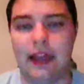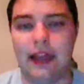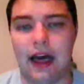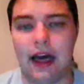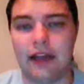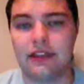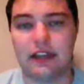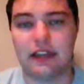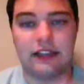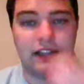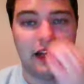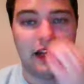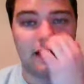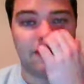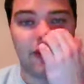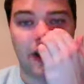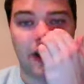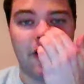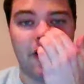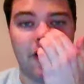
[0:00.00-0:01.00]
I think
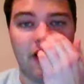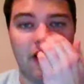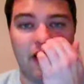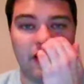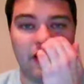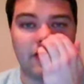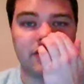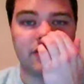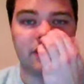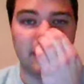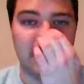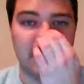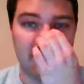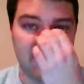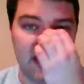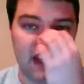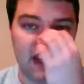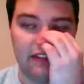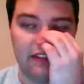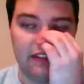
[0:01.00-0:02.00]
that's fair. Honestly,
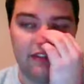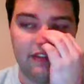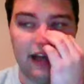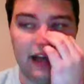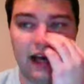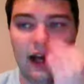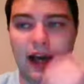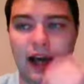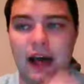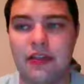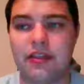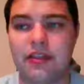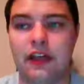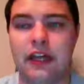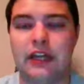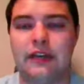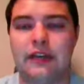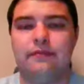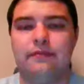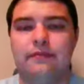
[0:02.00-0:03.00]
I mean, I
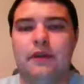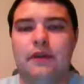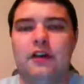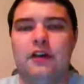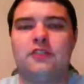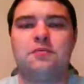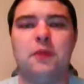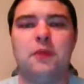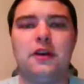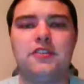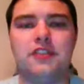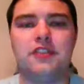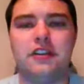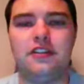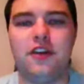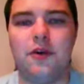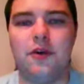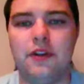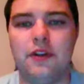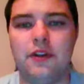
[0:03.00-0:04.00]
think
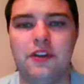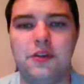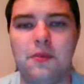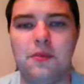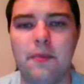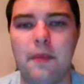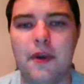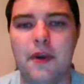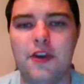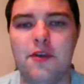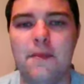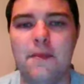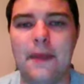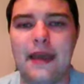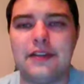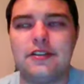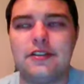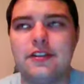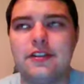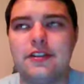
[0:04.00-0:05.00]
especially too, and you
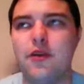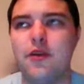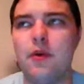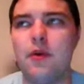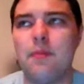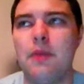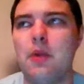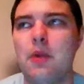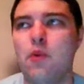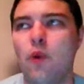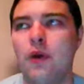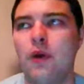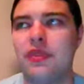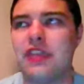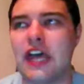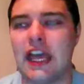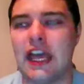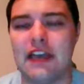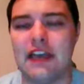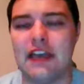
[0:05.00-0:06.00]
mentioned too, it'd be
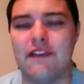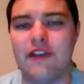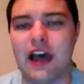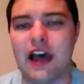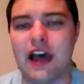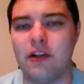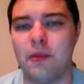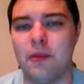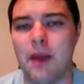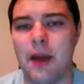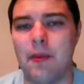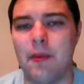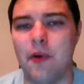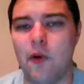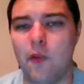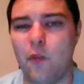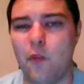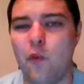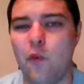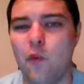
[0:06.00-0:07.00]
one thing if
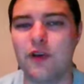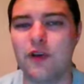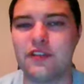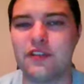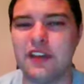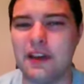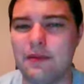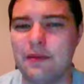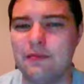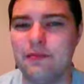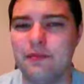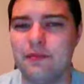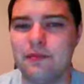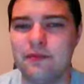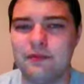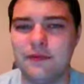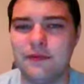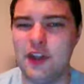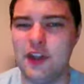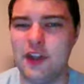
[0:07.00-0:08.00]
Alabama wasn't,
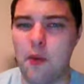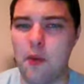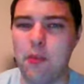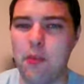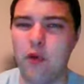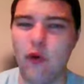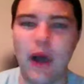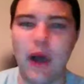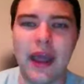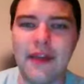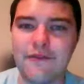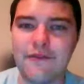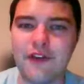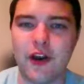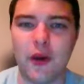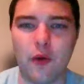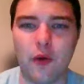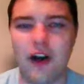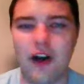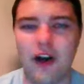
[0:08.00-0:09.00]
playing
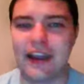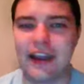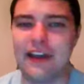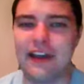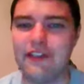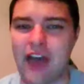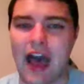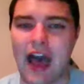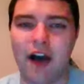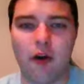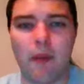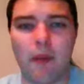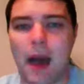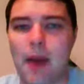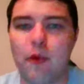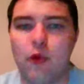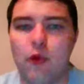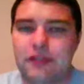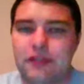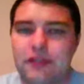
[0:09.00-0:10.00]
very like if
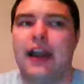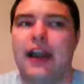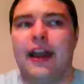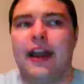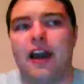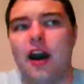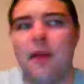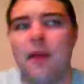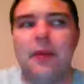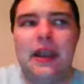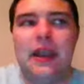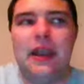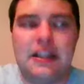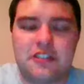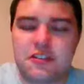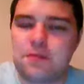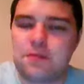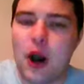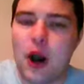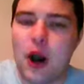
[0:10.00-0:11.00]
Alabama was kind of coming
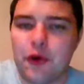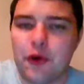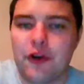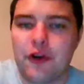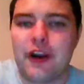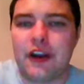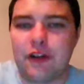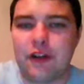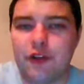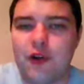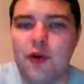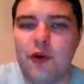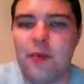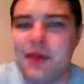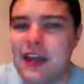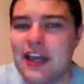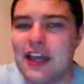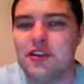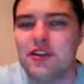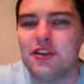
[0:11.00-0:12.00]
in sputtering a little
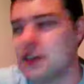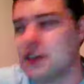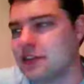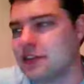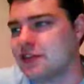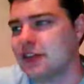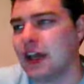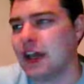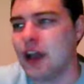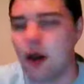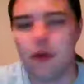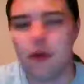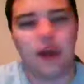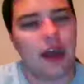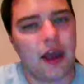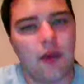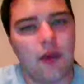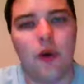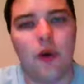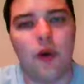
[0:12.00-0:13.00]
bit, you could say,
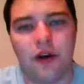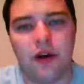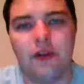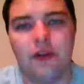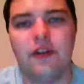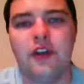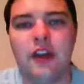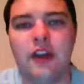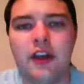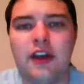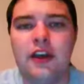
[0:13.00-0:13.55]
okay, well,